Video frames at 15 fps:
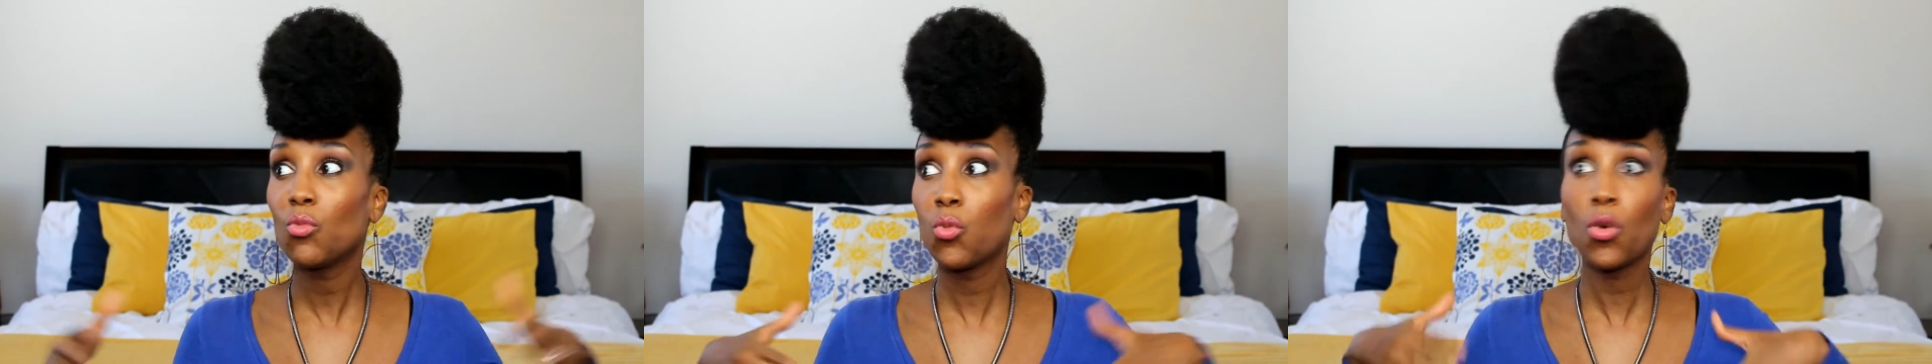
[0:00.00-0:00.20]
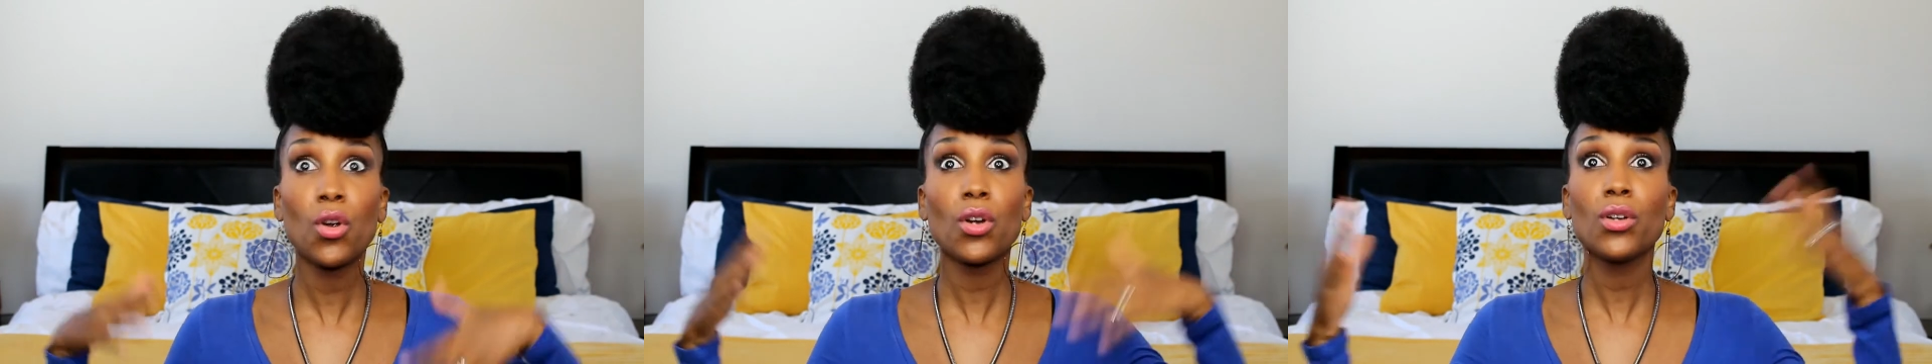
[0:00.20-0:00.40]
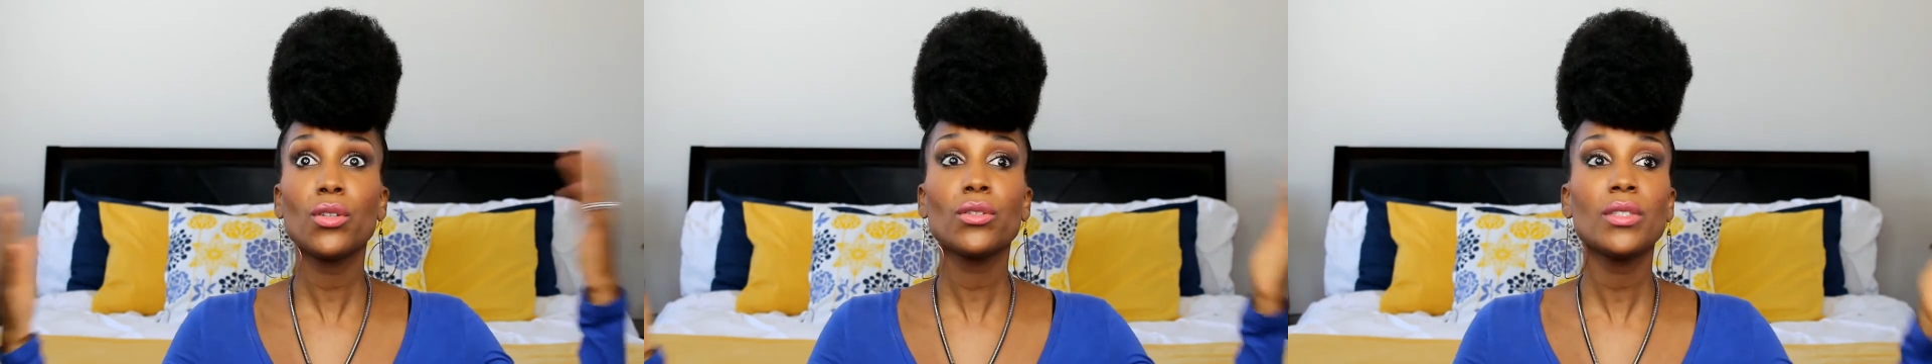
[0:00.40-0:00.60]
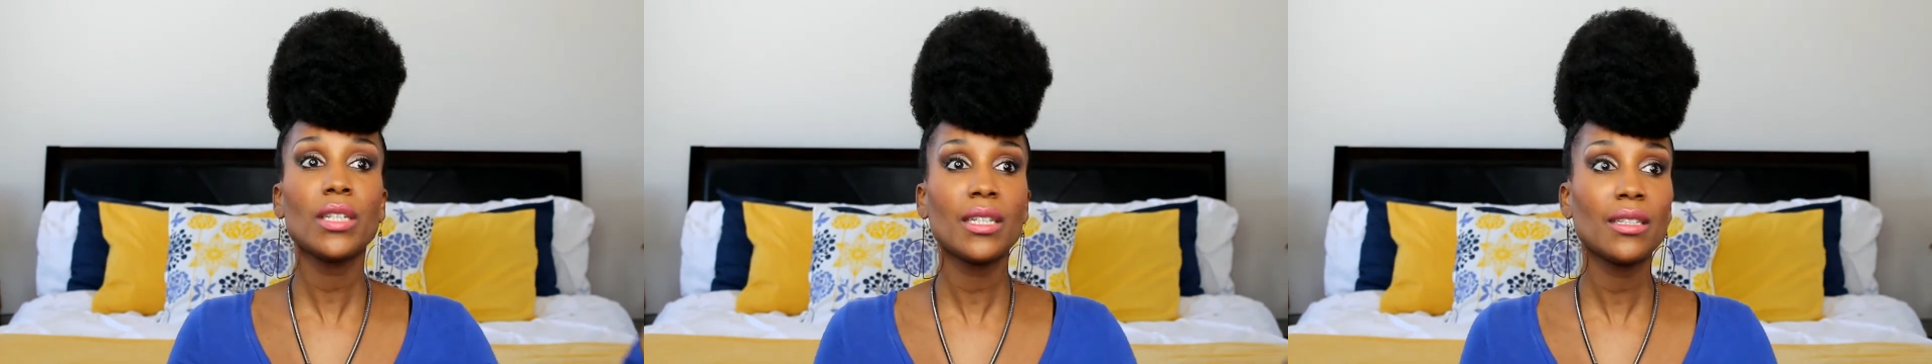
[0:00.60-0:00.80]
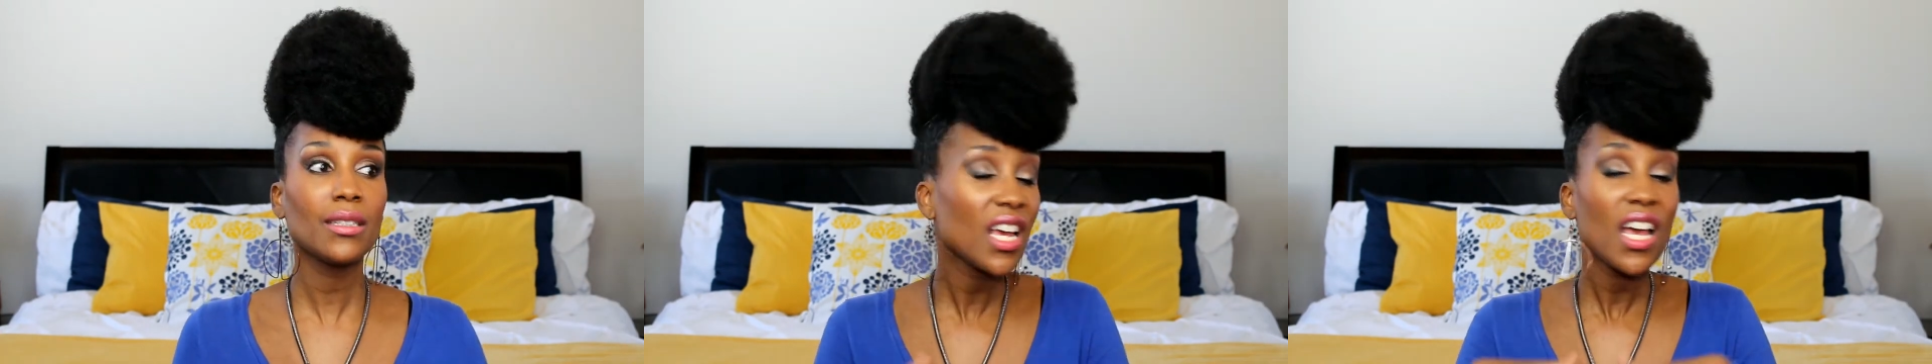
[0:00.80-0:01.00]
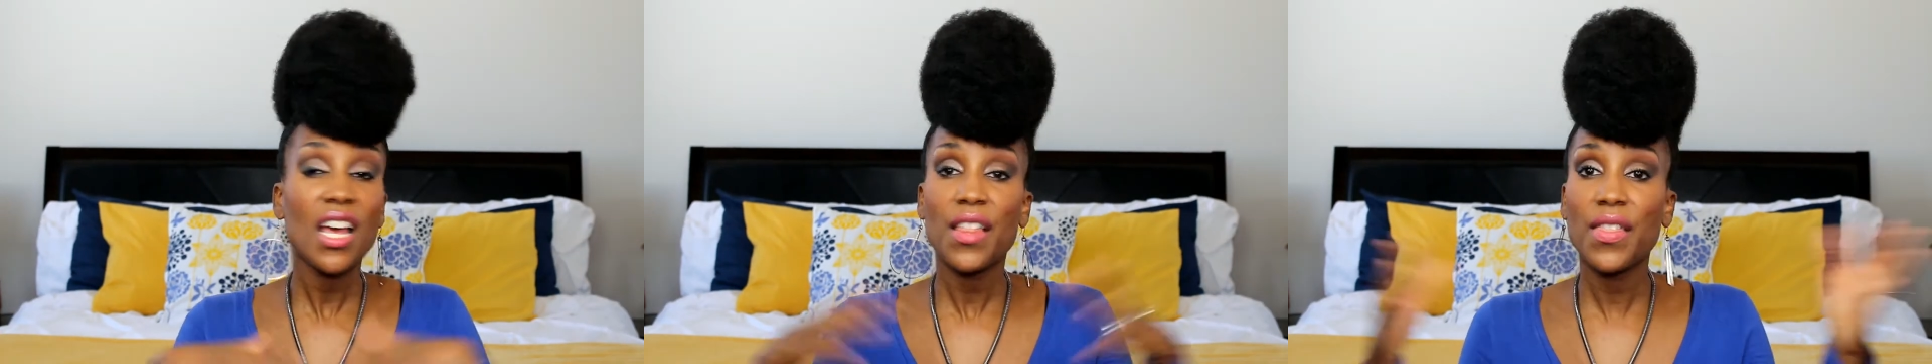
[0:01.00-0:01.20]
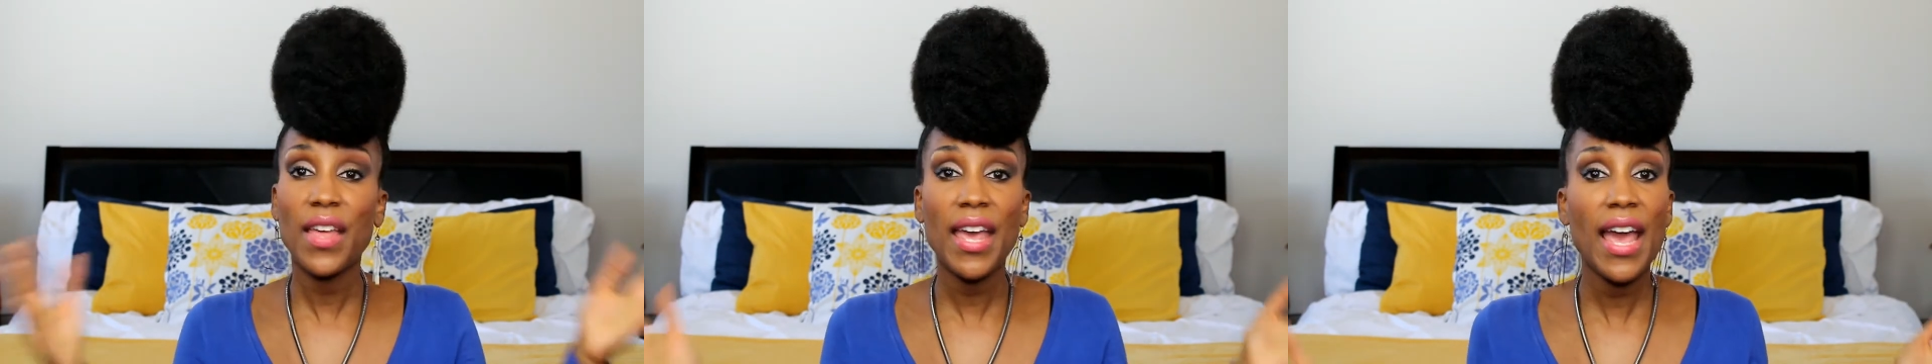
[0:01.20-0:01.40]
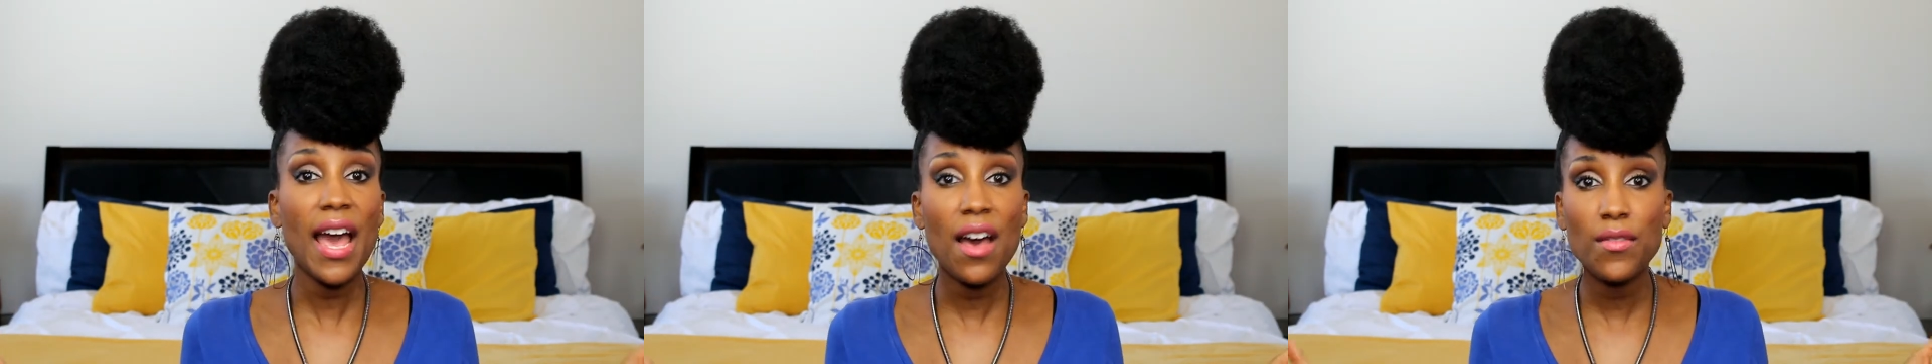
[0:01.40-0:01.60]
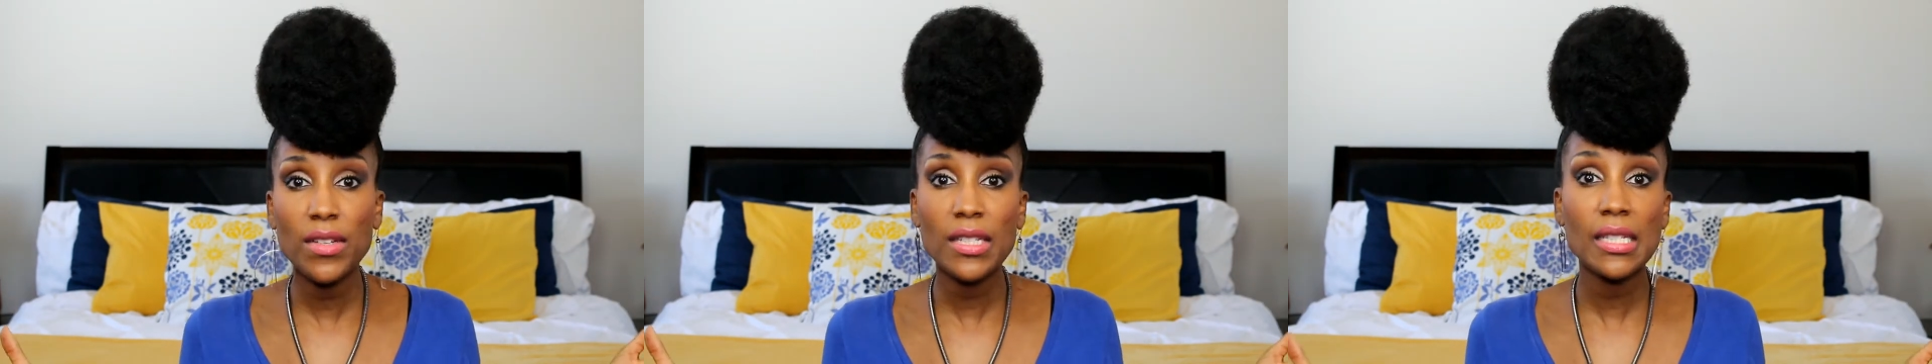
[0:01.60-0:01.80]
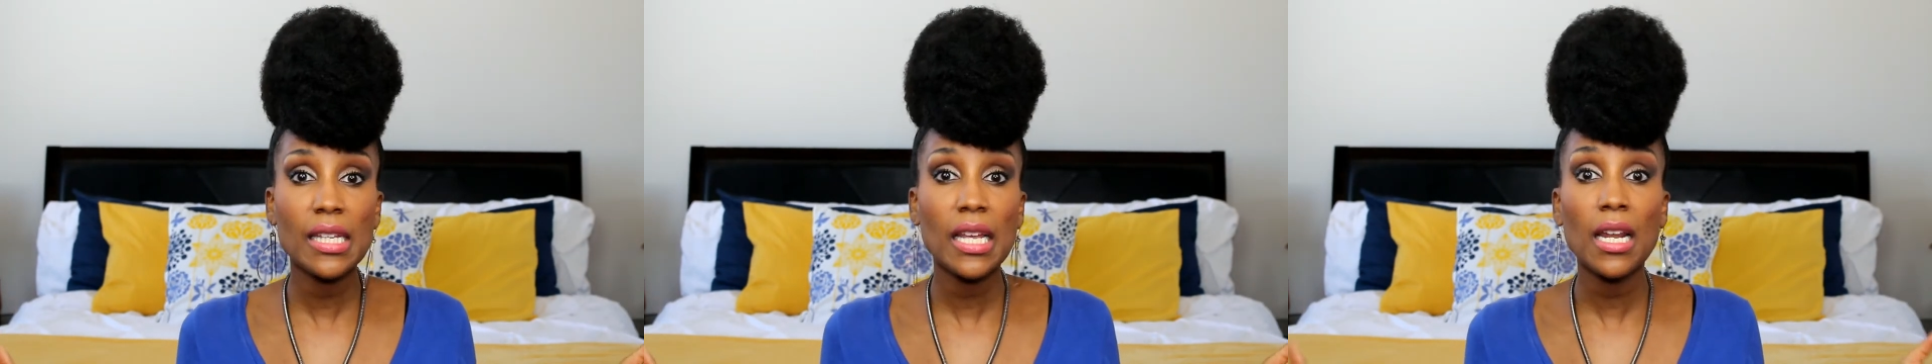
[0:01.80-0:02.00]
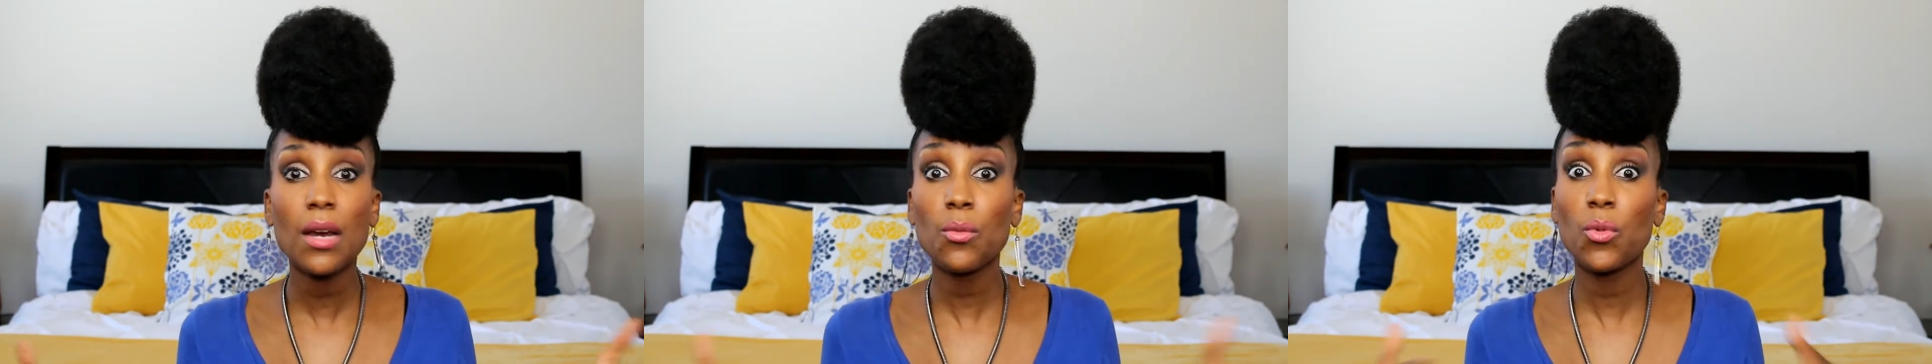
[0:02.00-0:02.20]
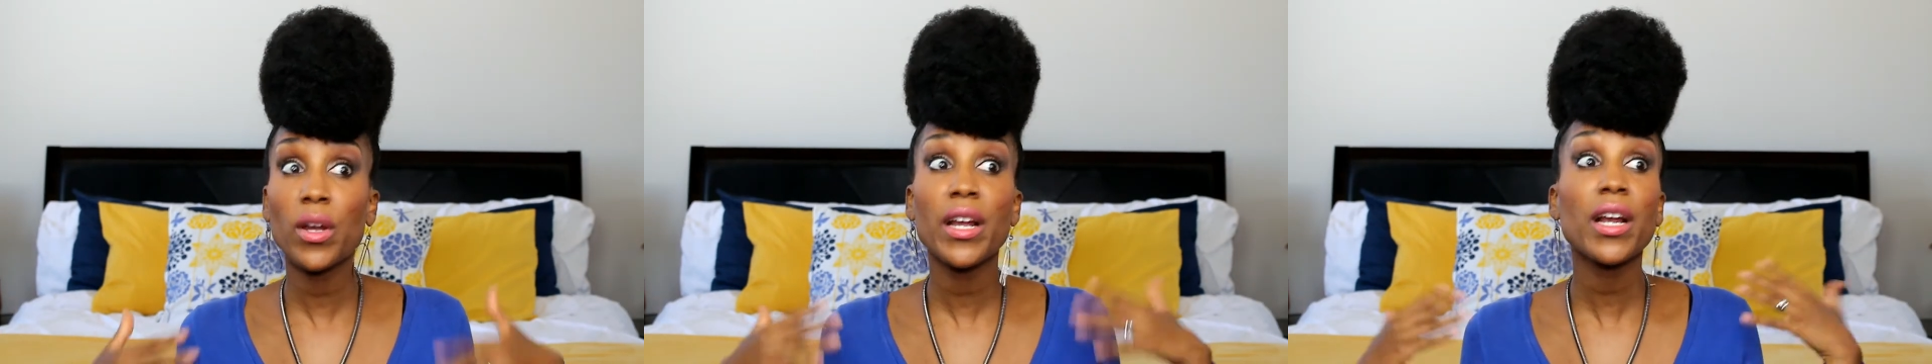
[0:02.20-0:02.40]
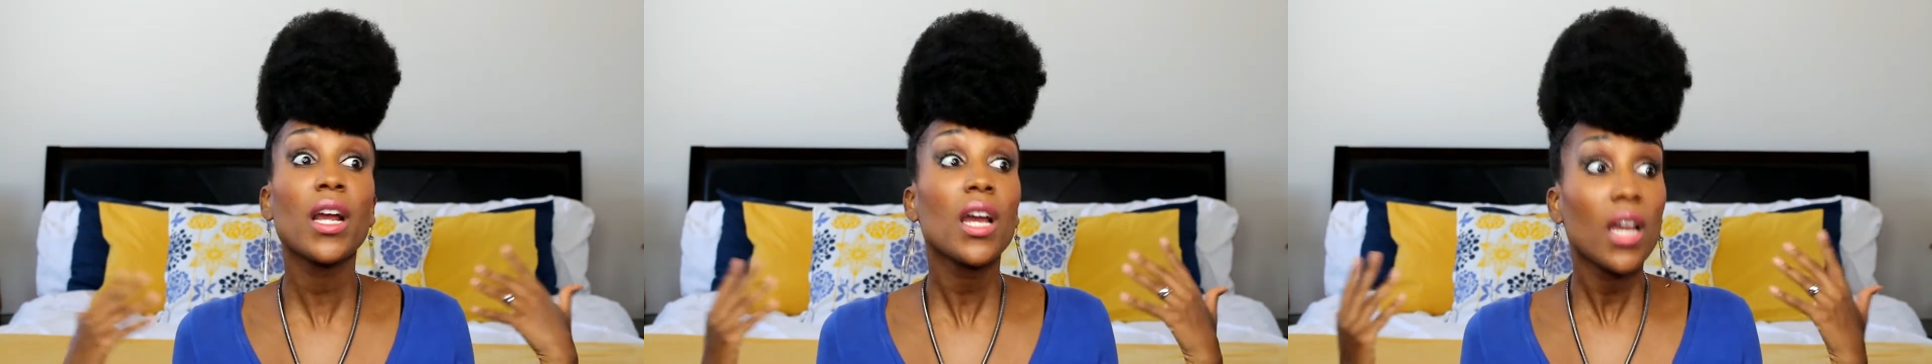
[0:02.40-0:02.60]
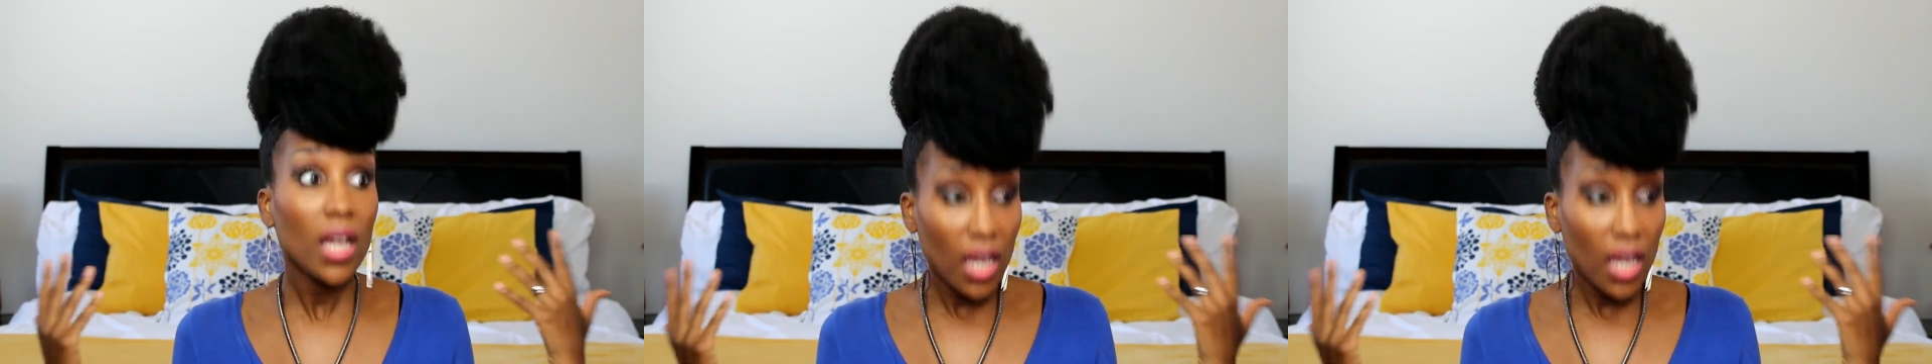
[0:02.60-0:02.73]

world, and they have it set up where